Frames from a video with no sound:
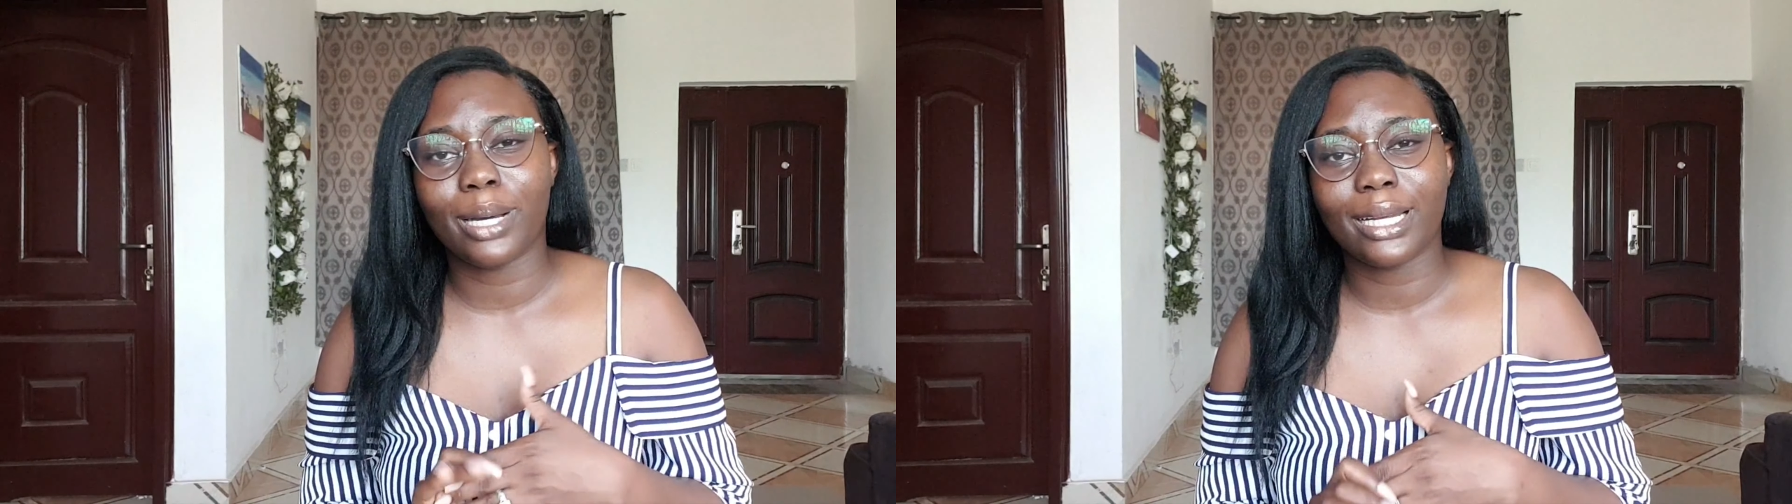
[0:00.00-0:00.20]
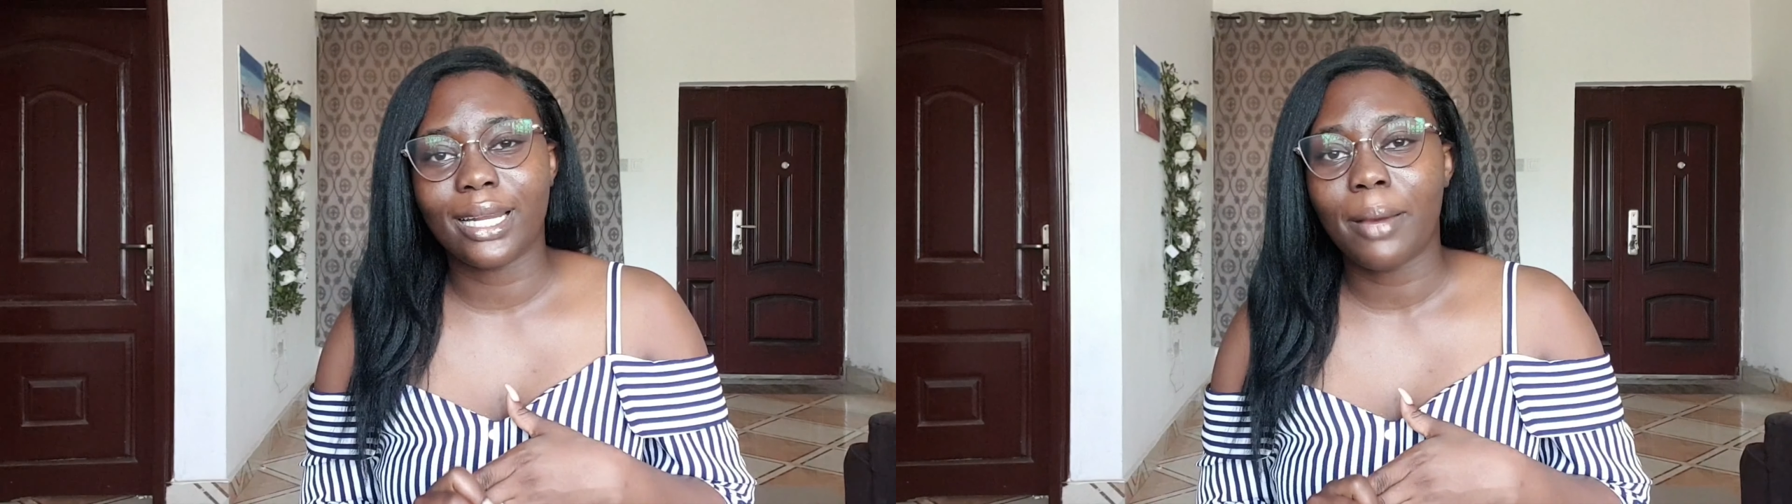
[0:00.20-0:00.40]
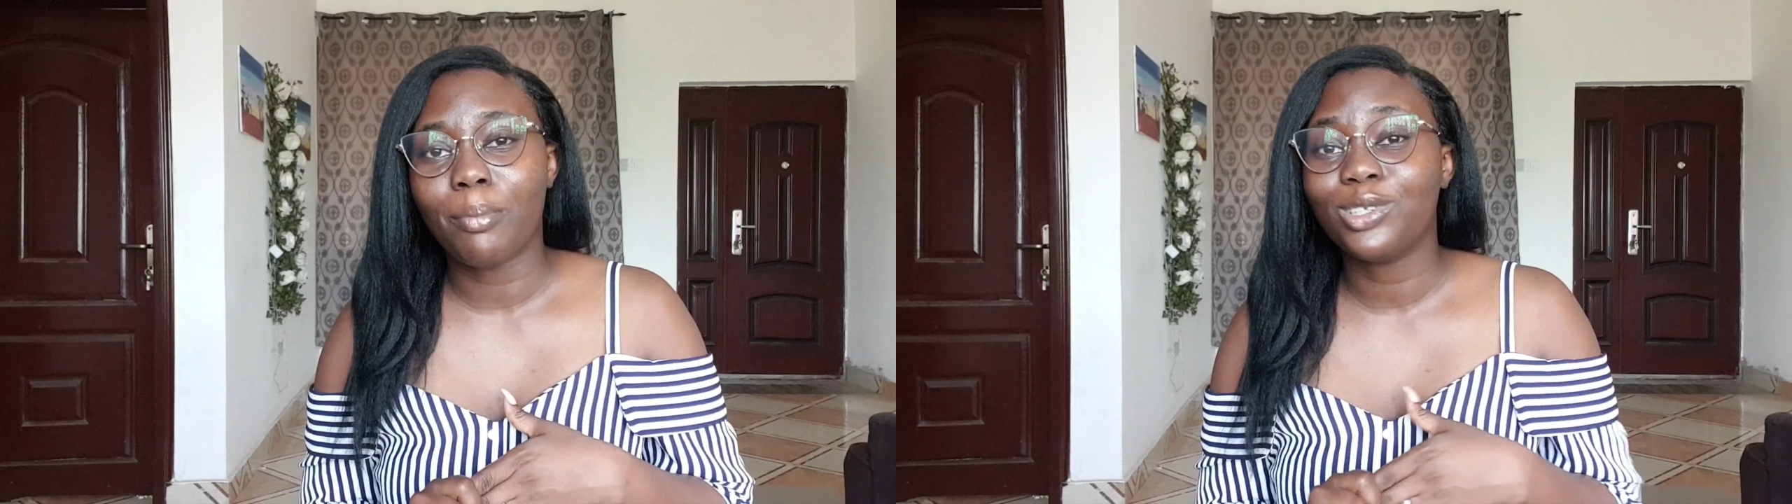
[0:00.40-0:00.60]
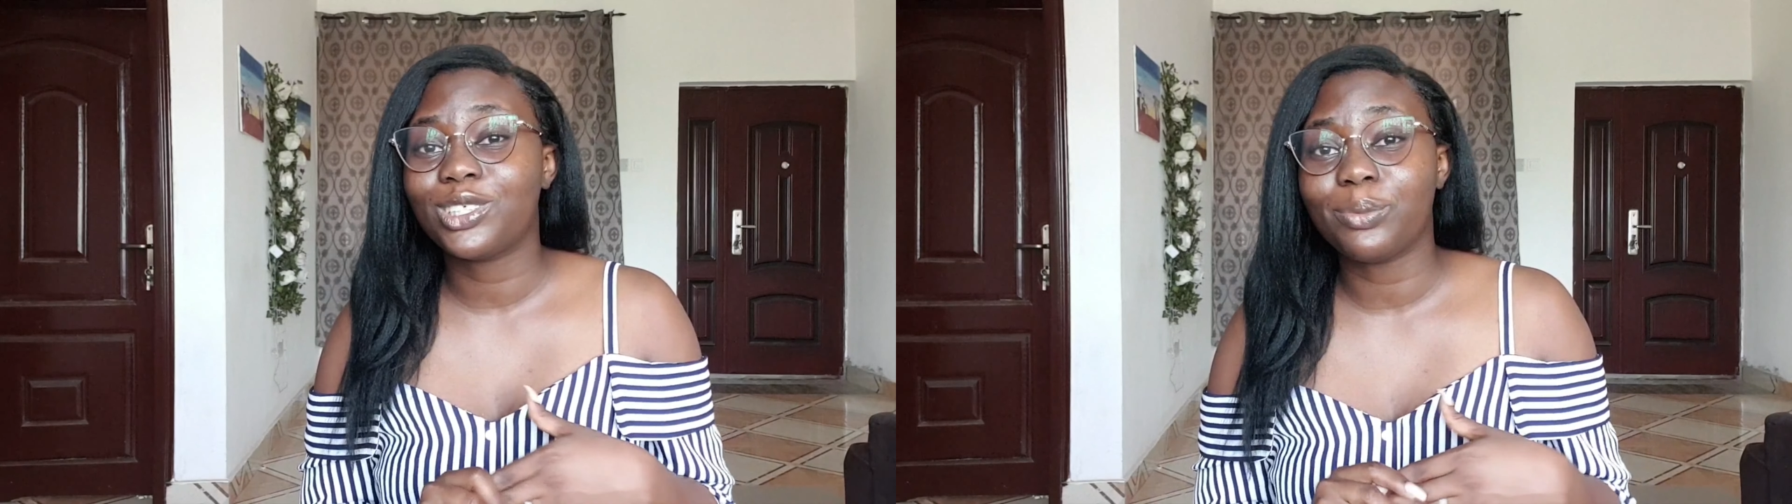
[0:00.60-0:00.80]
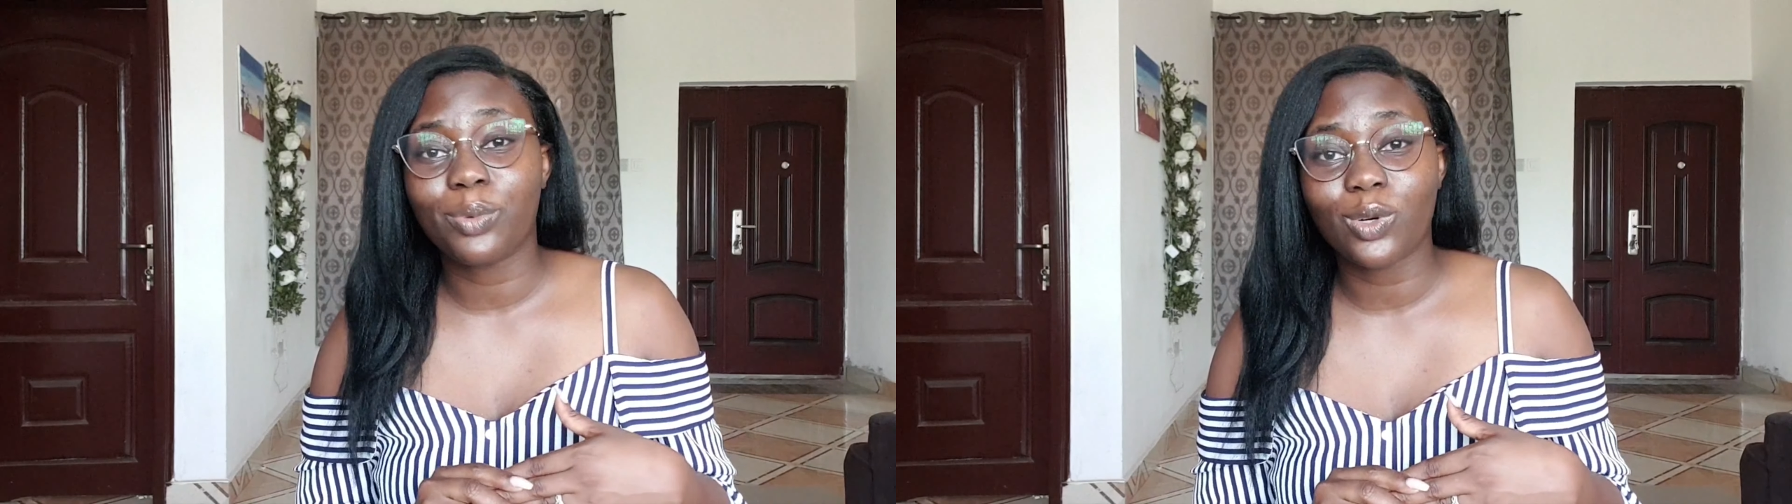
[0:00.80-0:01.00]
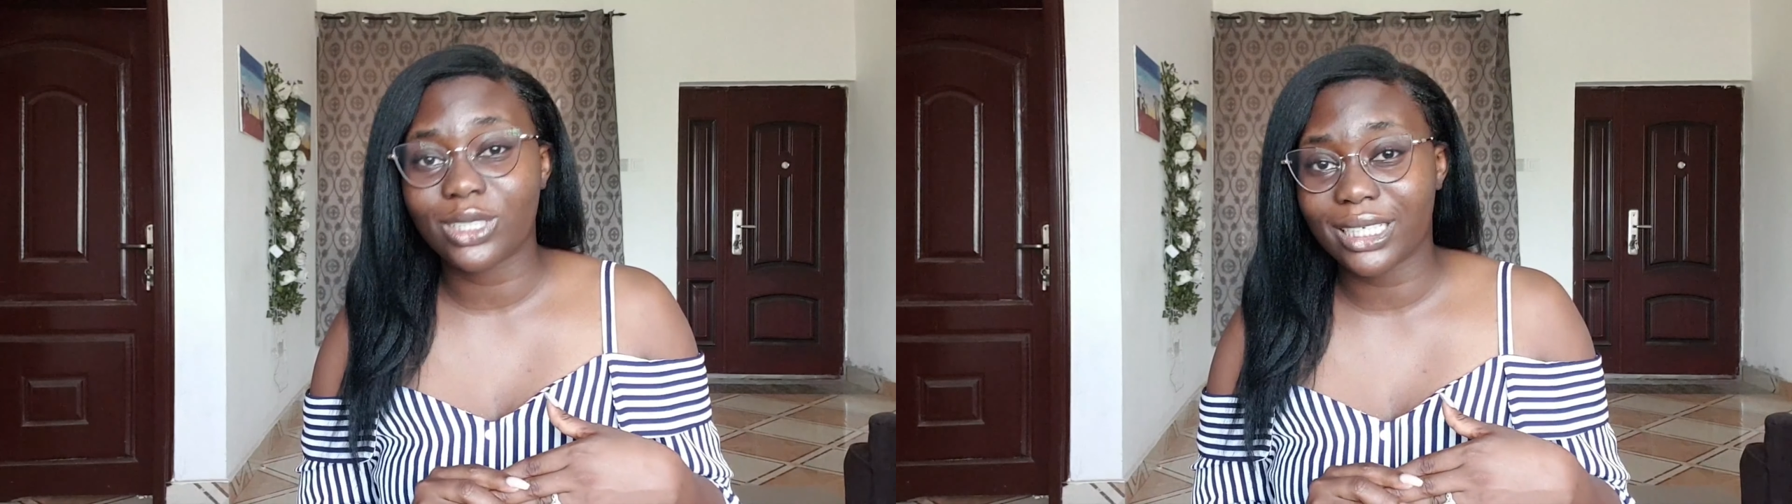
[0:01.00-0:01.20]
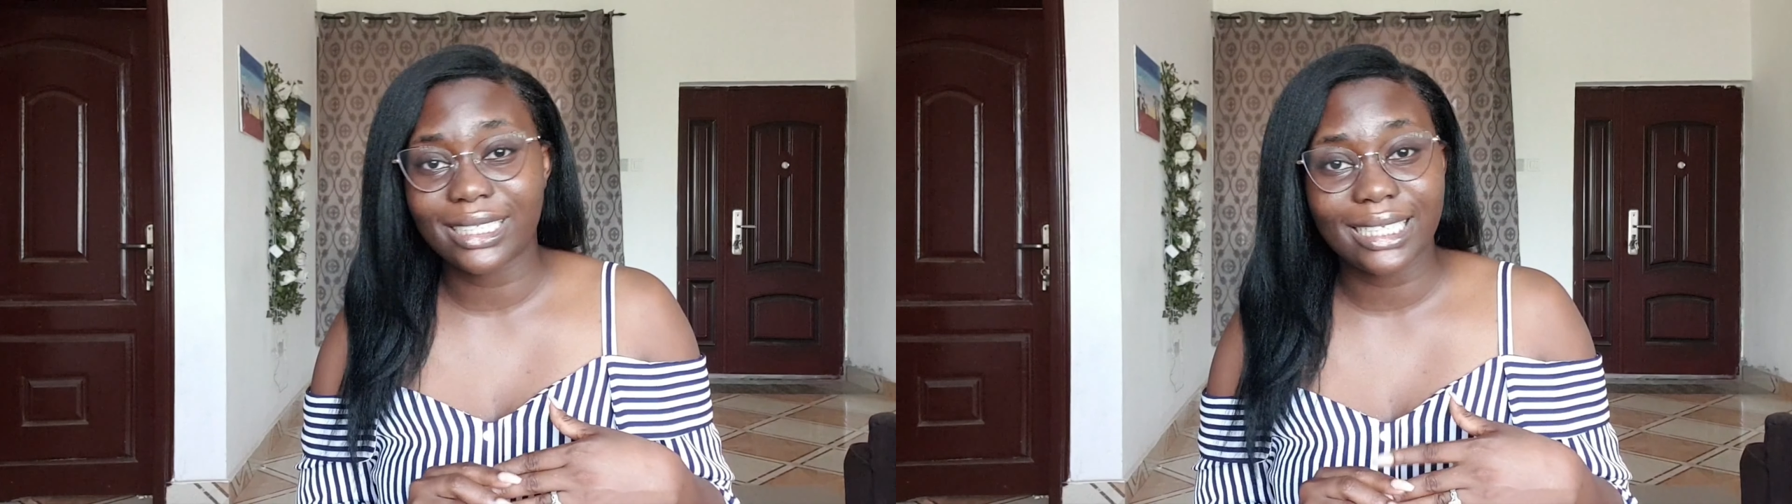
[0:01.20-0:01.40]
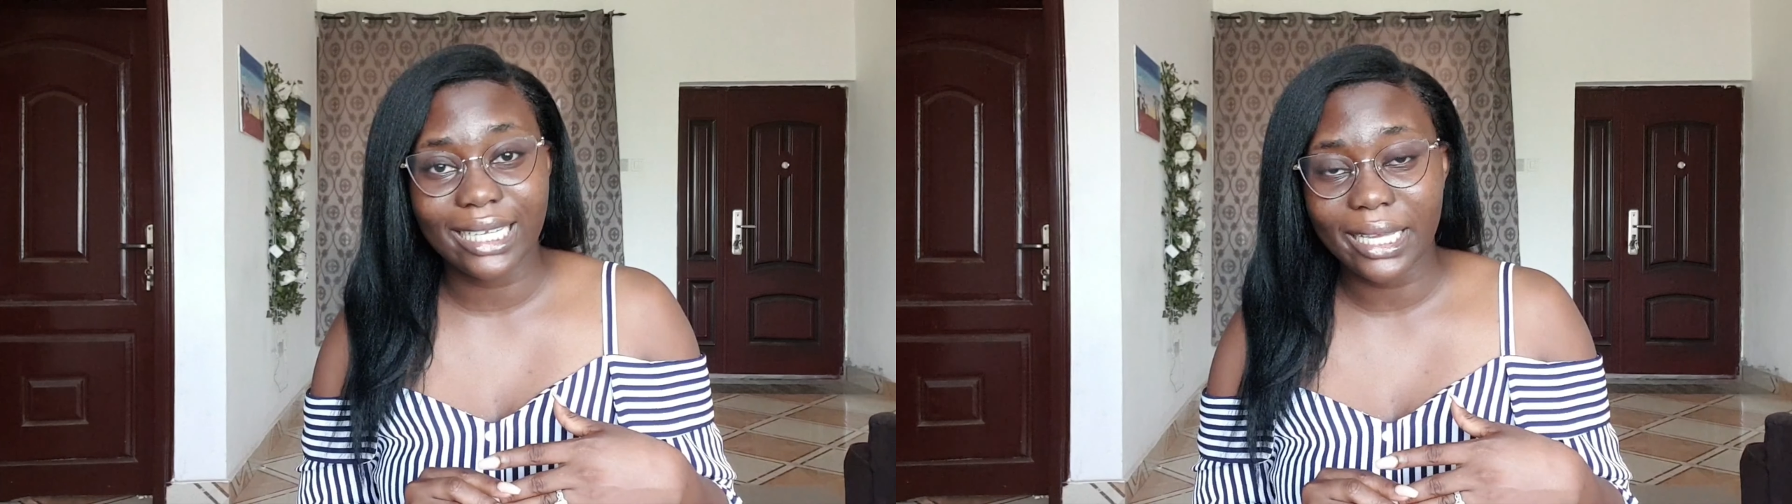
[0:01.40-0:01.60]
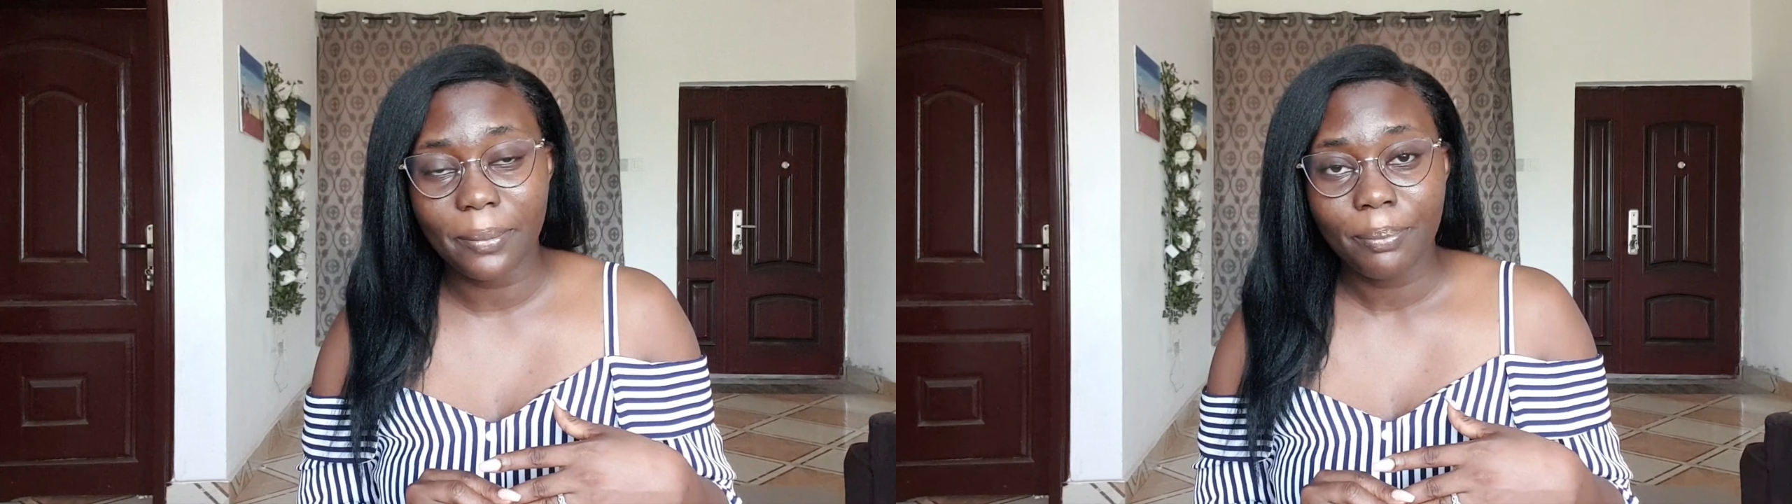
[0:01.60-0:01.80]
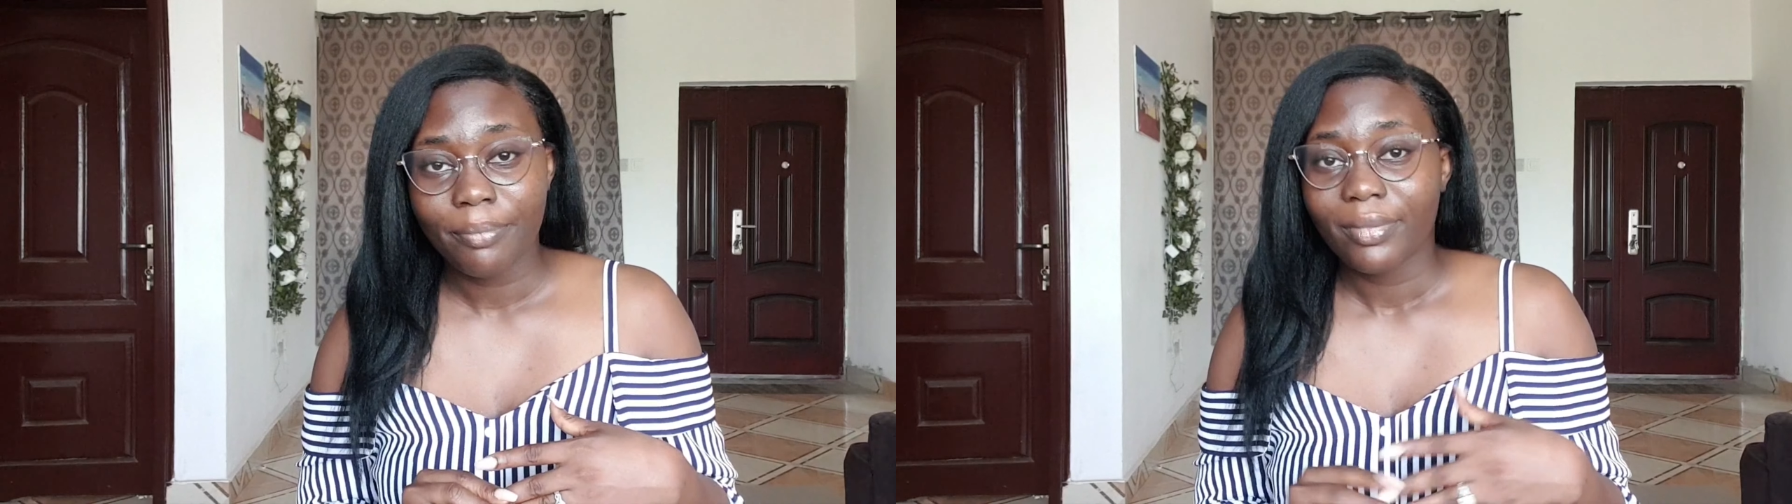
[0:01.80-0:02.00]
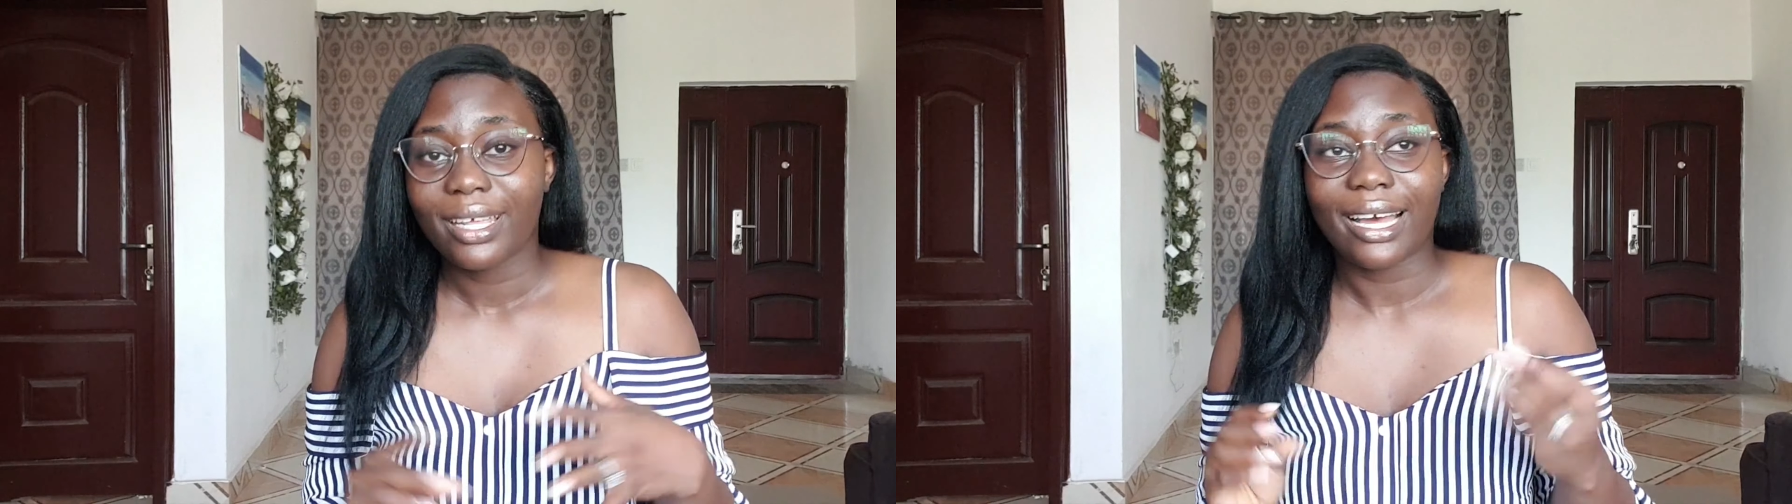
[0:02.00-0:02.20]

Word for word: but most importantly,